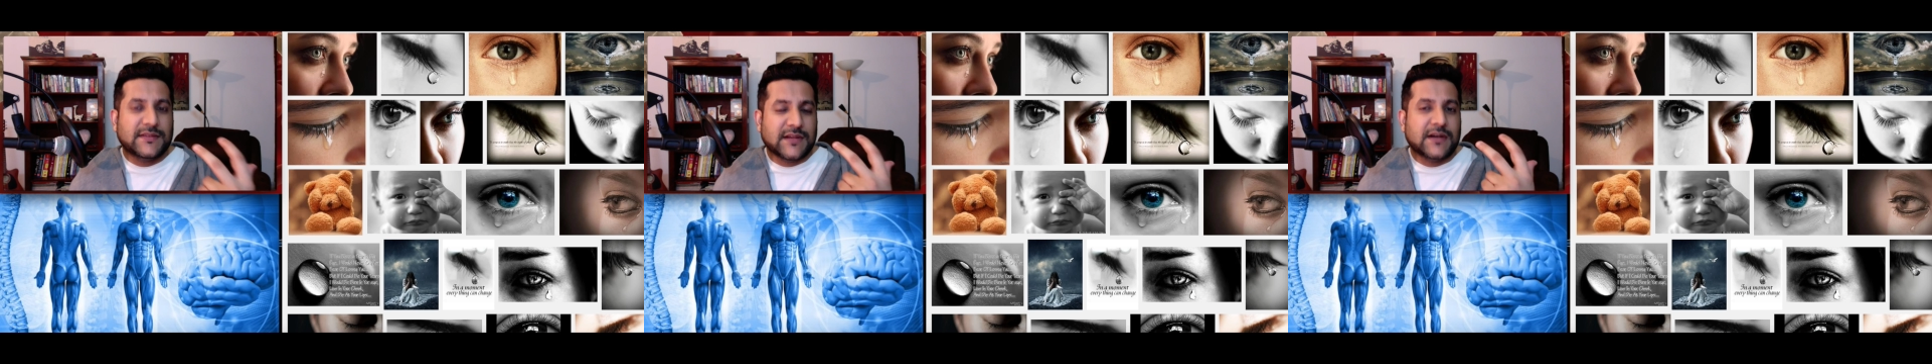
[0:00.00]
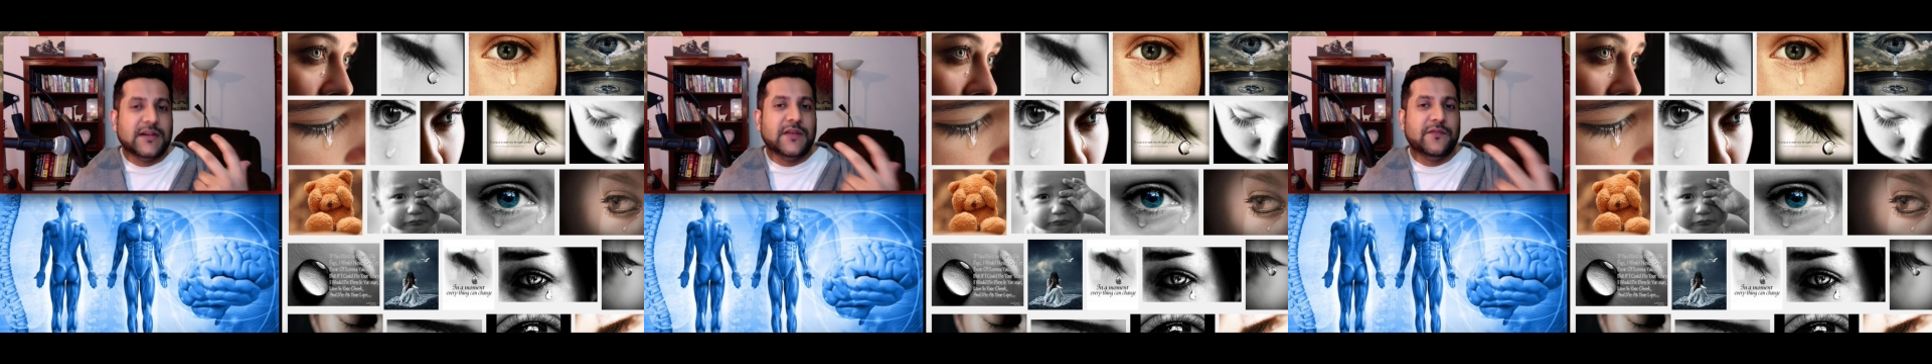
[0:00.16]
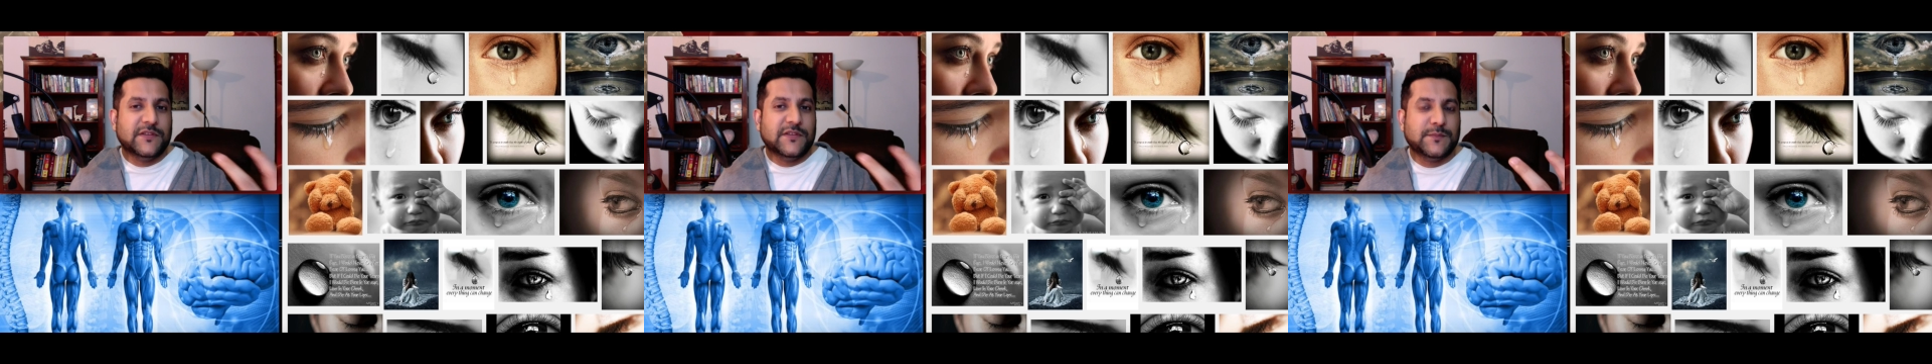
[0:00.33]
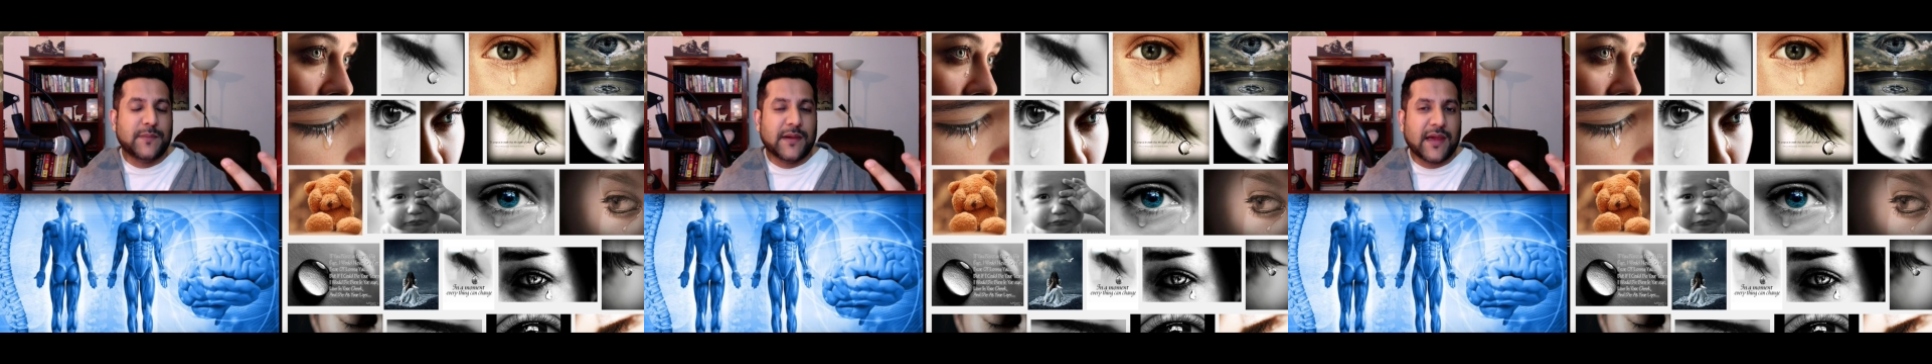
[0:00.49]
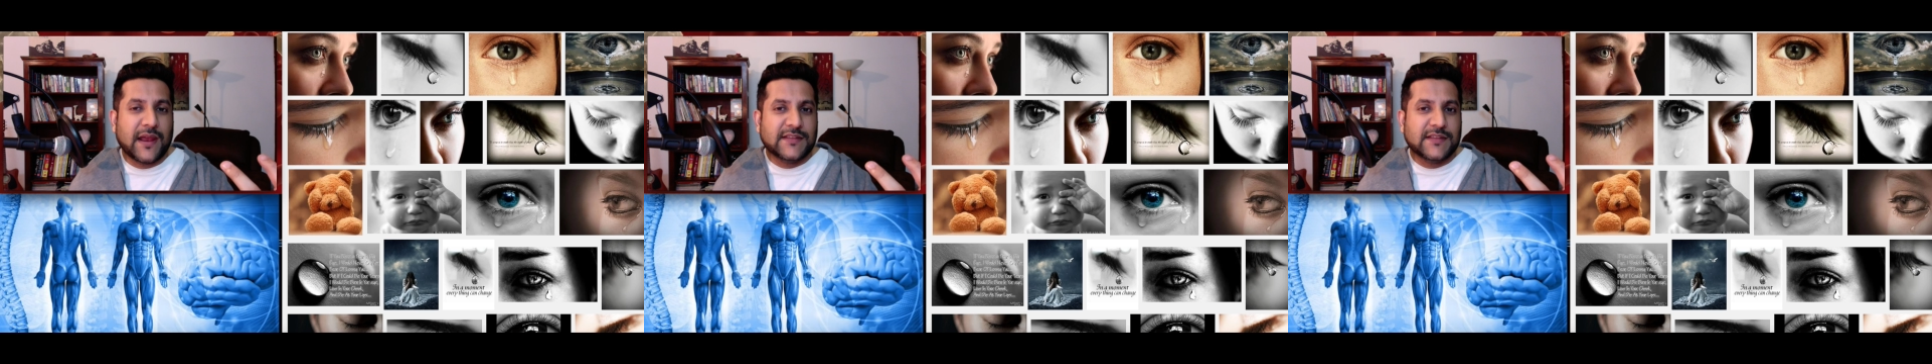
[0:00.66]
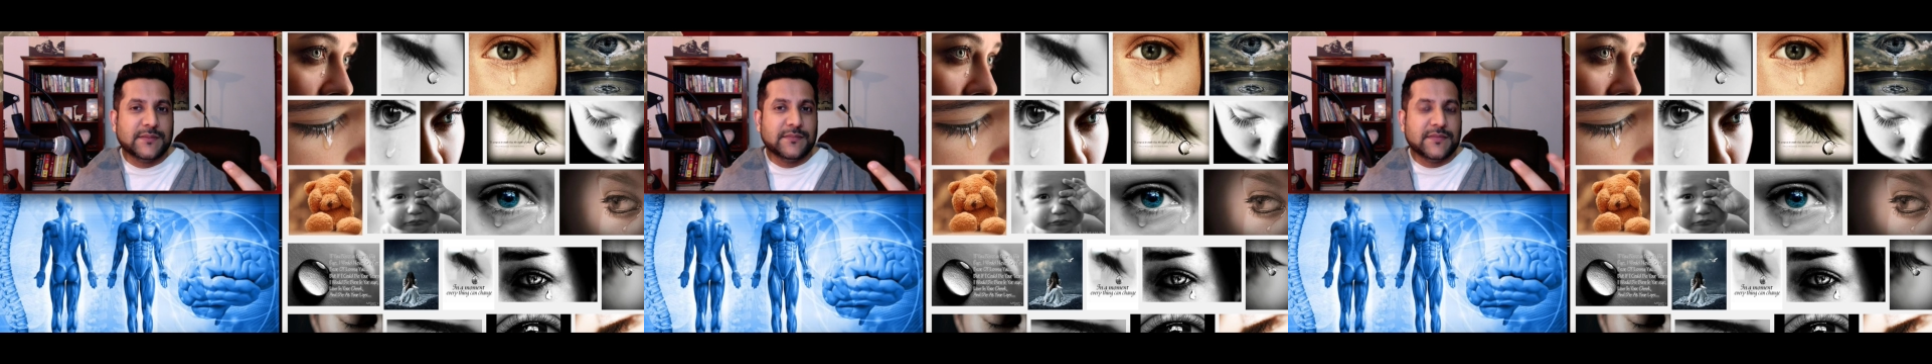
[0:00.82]
a defense
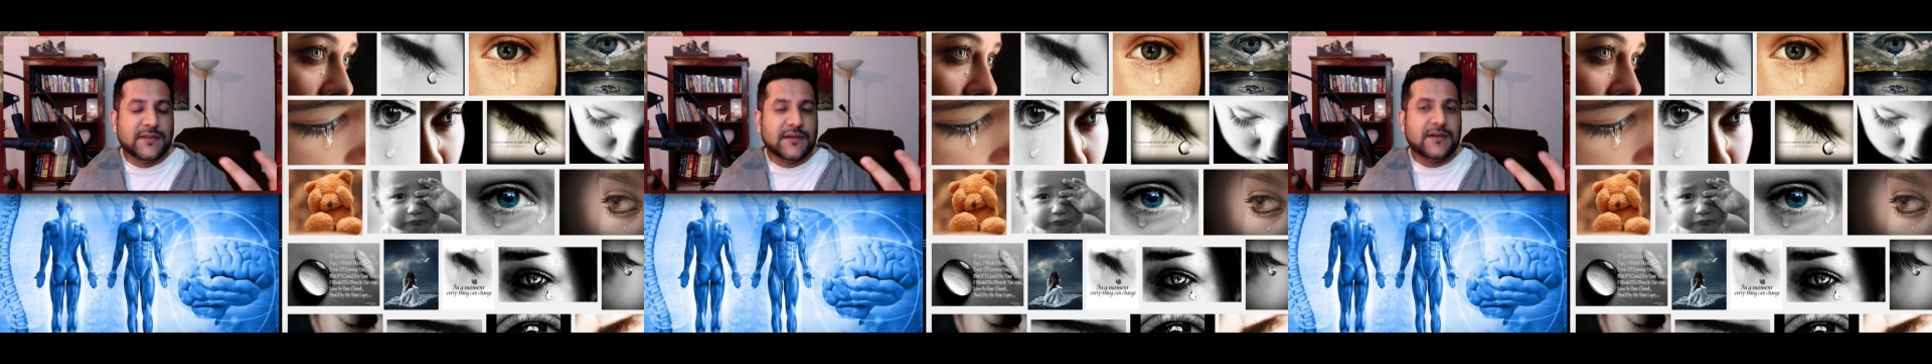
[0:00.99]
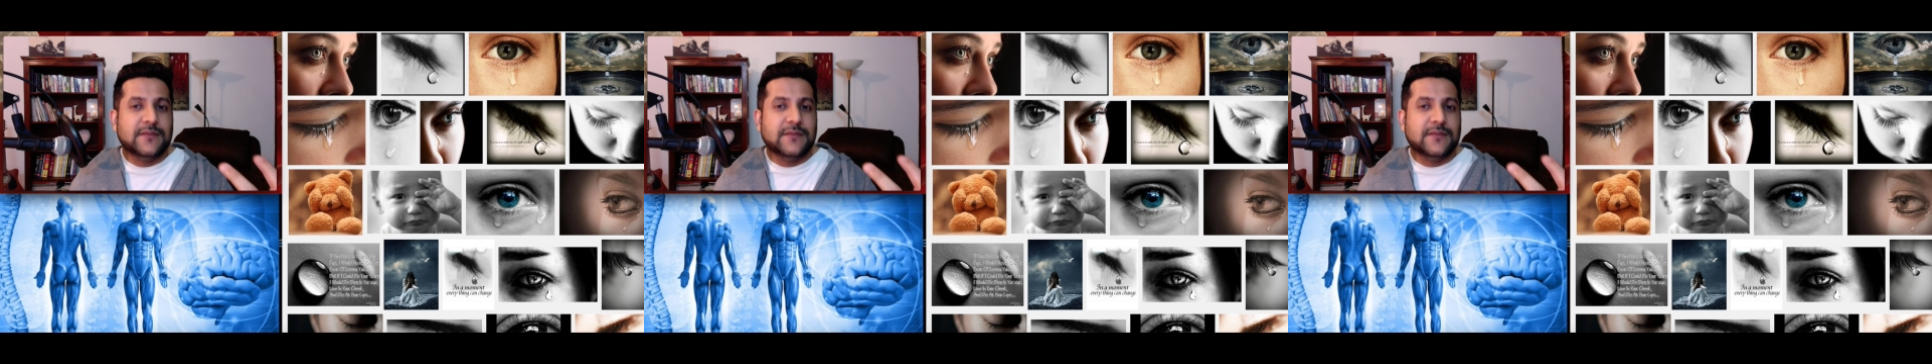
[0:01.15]
mechanism there,